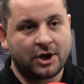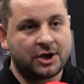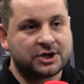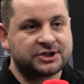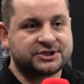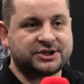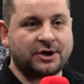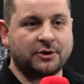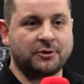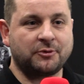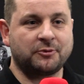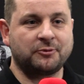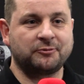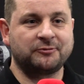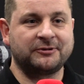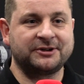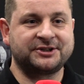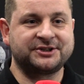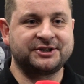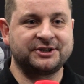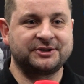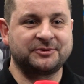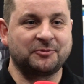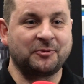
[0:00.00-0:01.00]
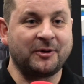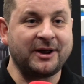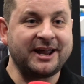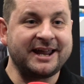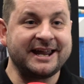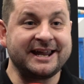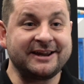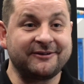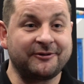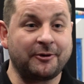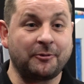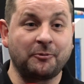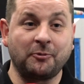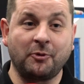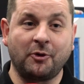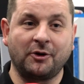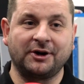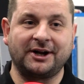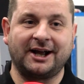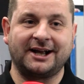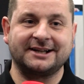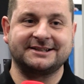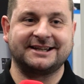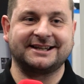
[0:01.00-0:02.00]
So Richard, we're here at
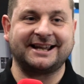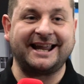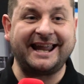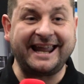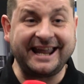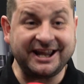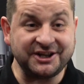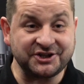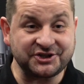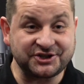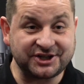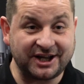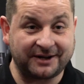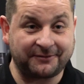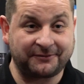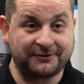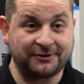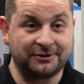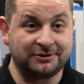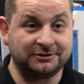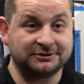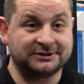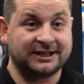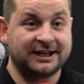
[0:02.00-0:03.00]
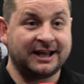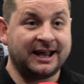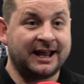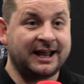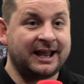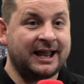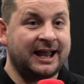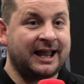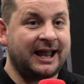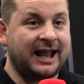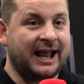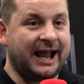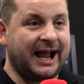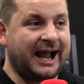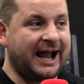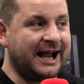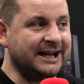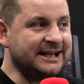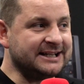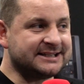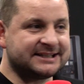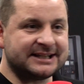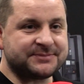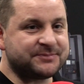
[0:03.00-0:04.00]
Ward HiTech in Sheffield,
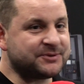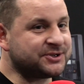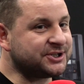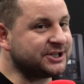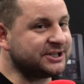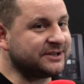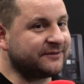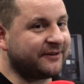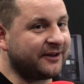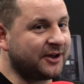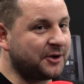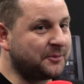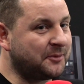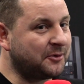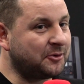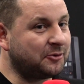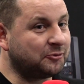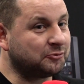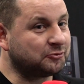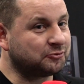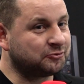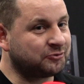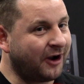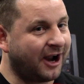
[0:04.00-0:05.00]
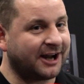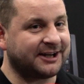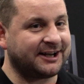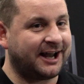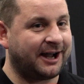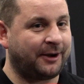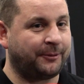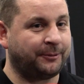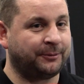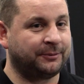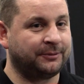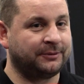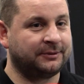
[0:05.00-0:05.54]
and is this machine available right now?